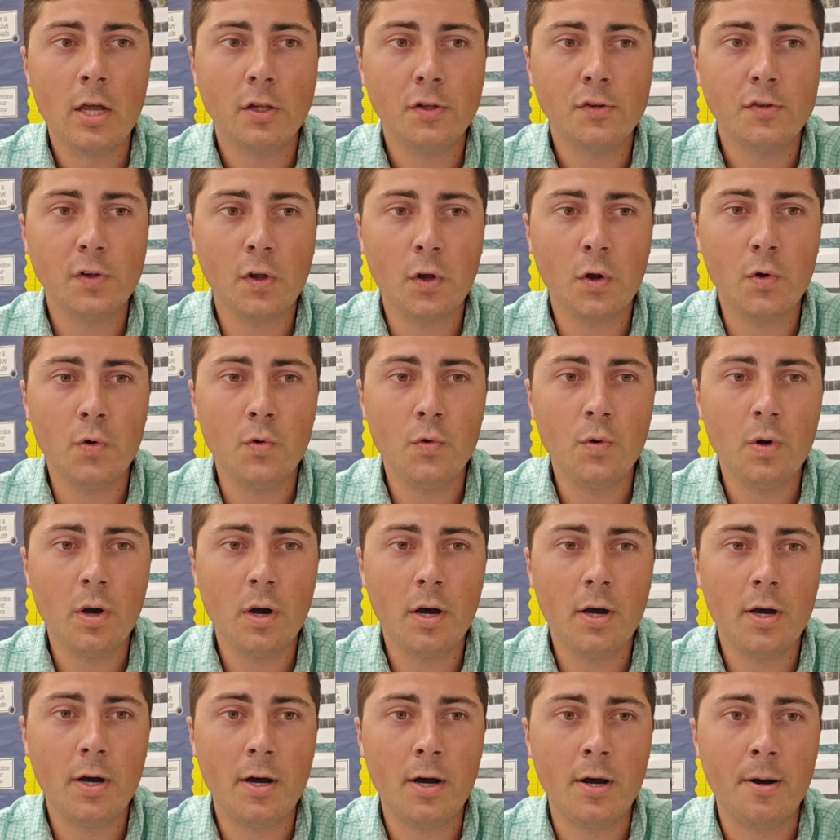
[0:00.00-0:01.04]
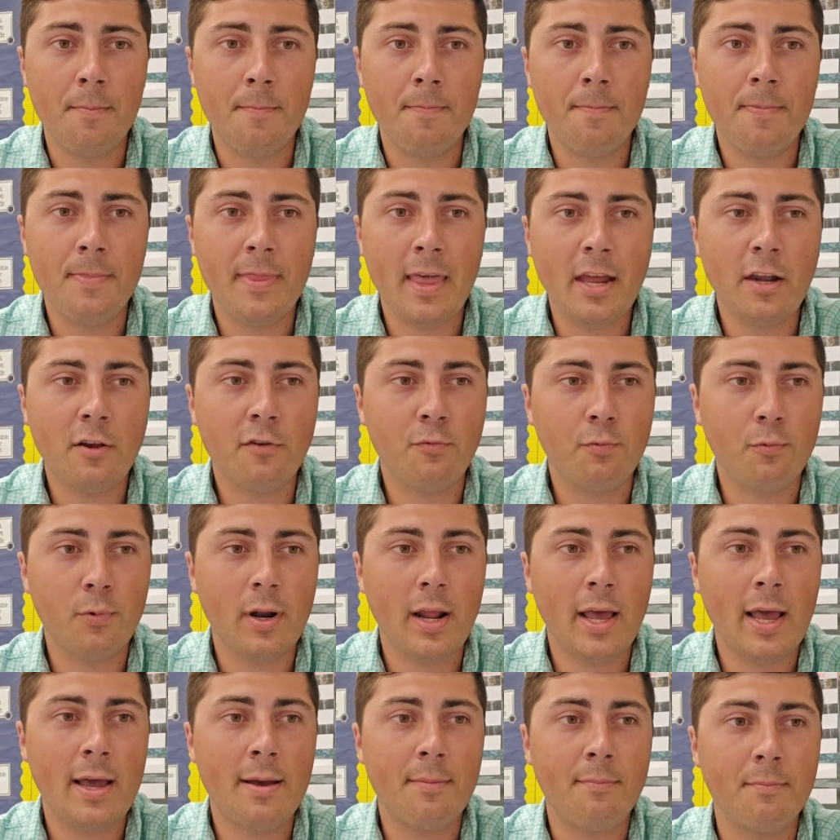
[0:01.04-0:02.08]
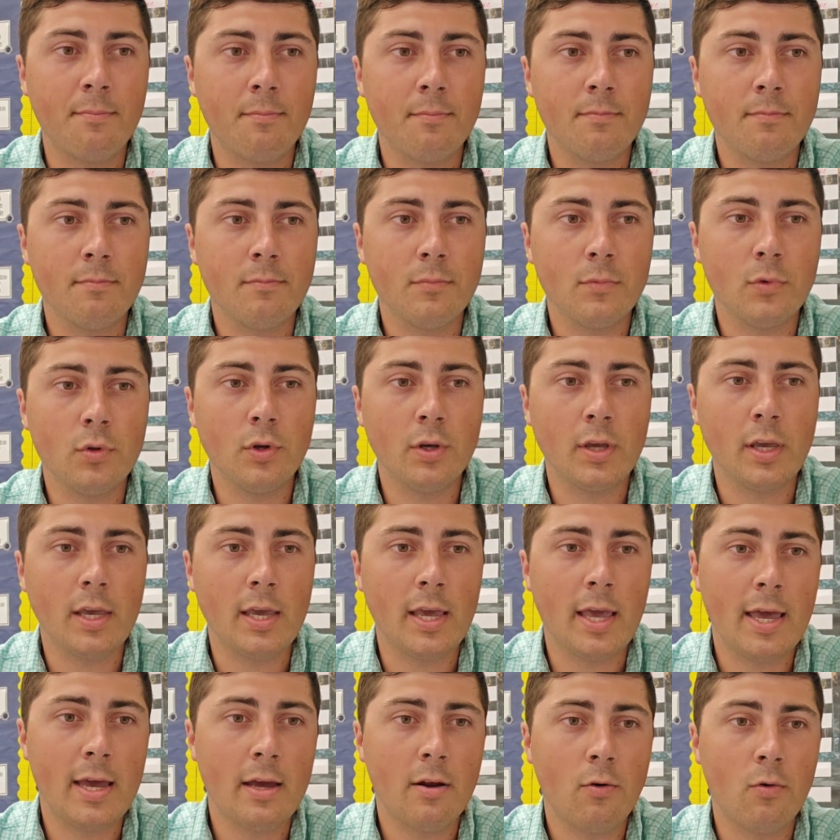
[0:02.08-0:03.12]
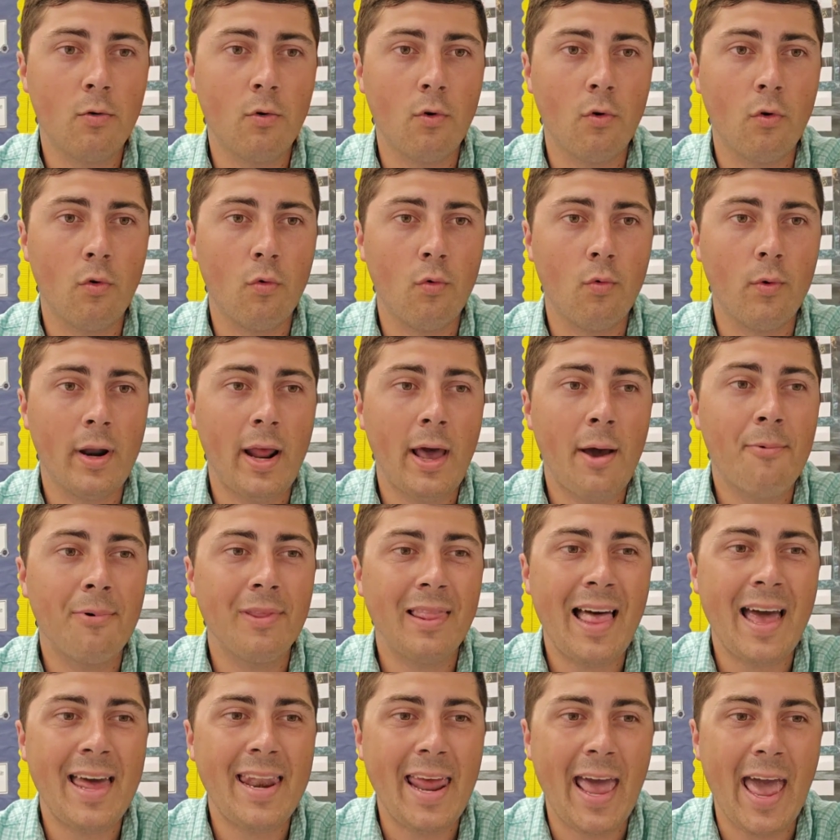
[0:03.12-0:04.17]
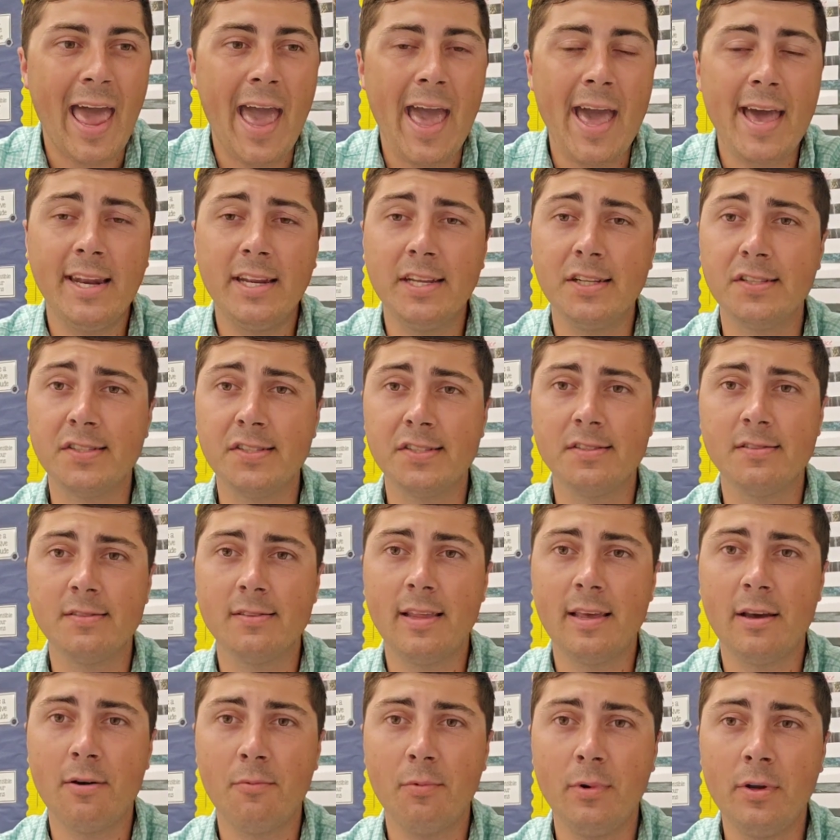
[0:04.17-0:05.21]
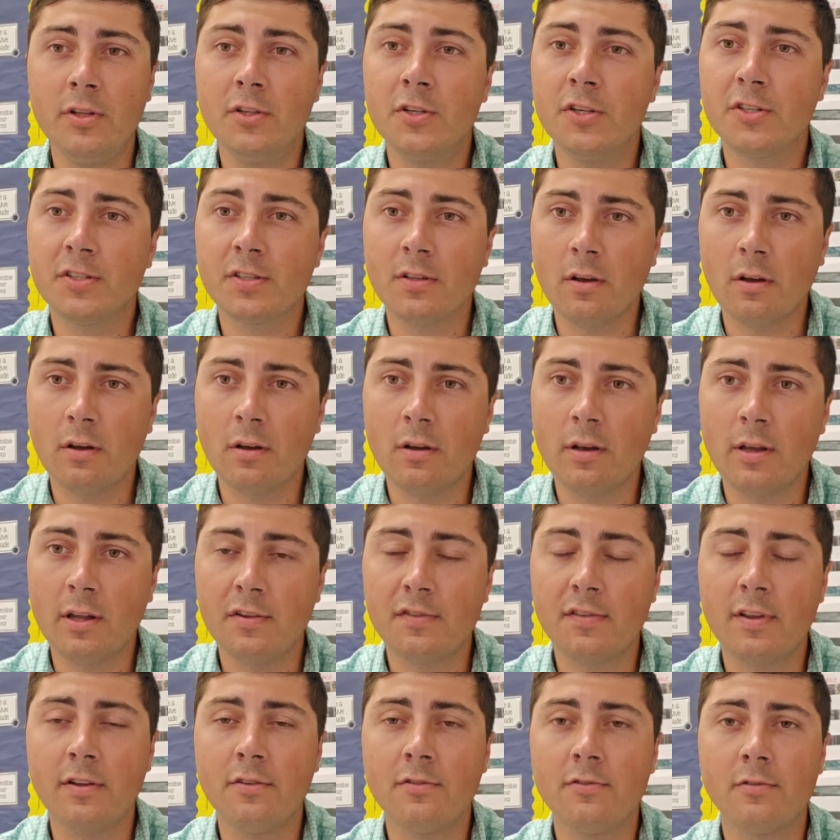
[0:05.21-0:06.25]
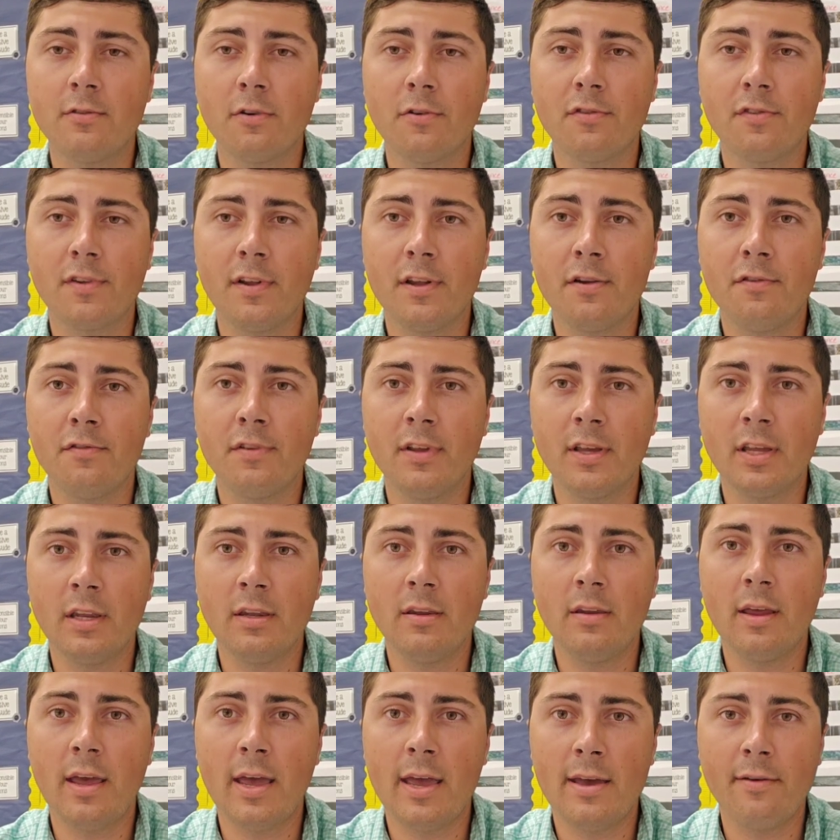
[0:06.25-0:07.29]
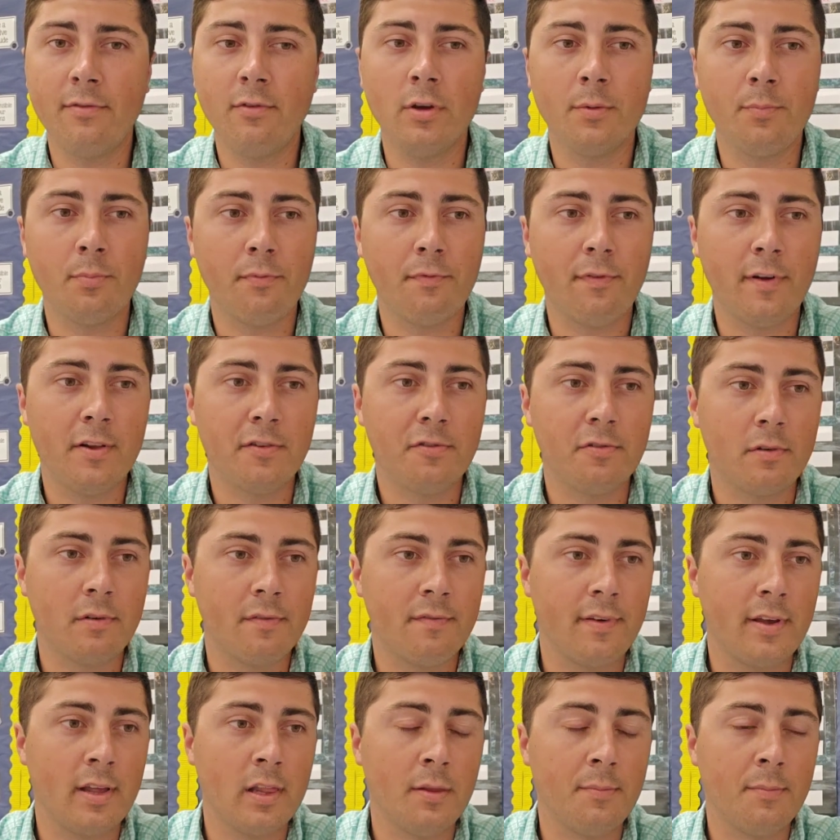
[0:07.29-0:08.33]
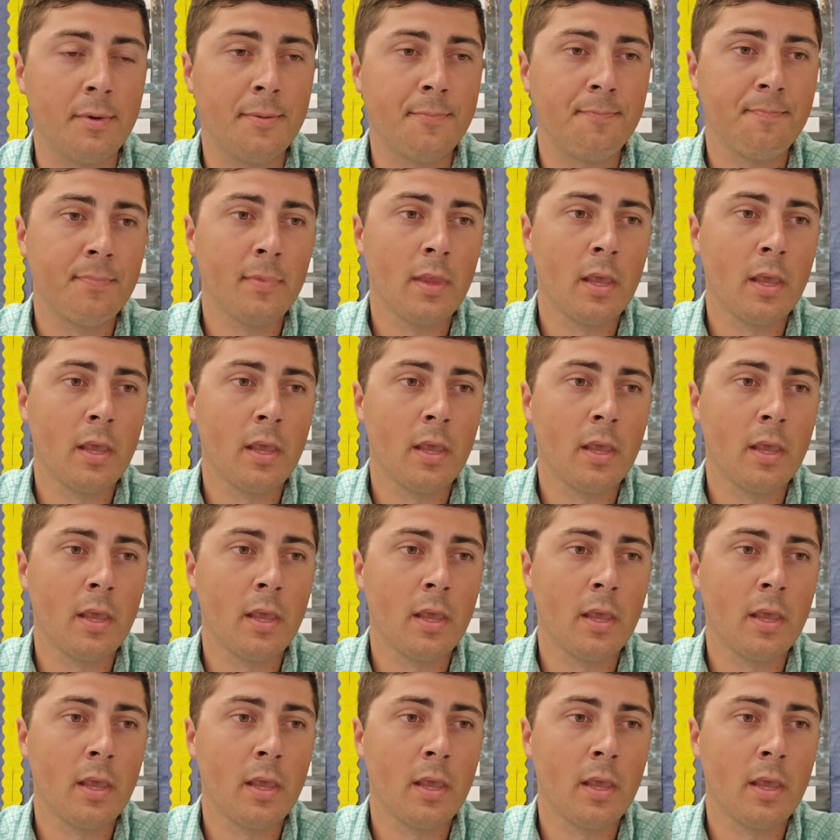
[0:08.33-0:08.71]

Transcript: So that is what I'm looking at, or what I would like to add is that we just, as teachers ourselves, need to have good professional development.